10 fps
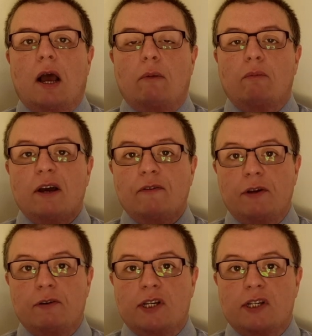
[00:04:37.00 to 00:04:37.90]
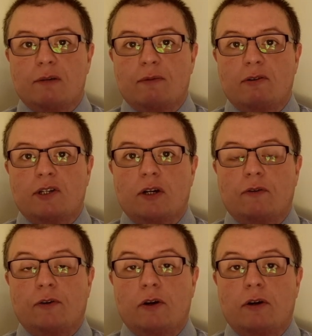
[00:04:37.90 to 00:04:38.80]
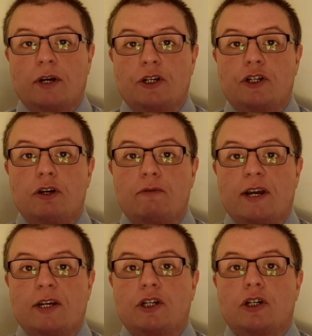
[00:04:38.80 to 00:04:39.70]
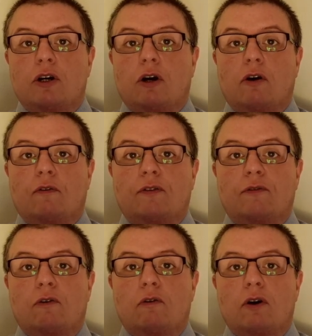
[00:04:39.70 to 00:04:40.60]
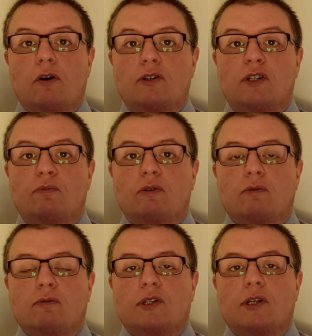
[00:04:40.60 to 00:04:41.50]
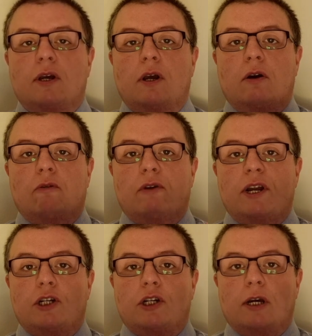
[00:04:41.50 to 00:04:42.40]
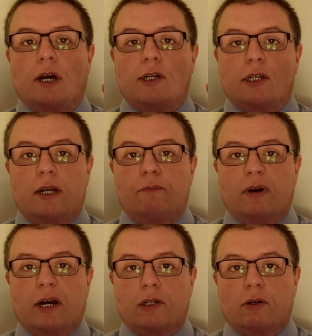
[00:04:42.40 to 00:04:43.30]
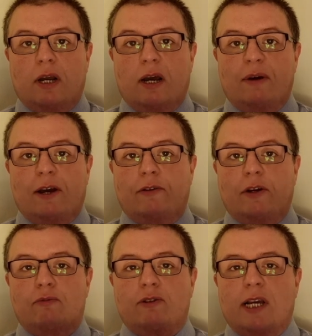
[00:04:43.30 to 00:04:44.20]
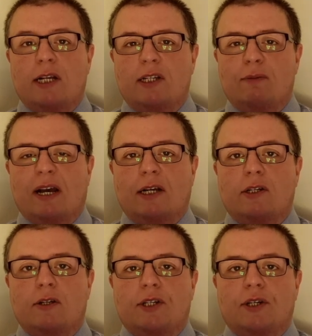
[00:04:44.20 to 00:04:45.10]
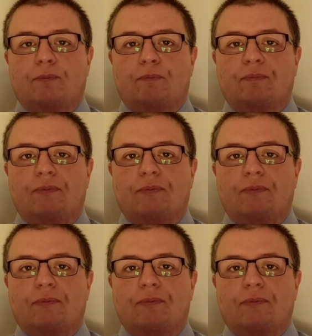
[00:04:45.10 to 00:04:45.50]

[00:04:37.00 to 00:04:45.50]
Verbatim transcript: And Matthew's is the most overtly Jewish of the four Gospels, which has an impact on how Matthew presents matters.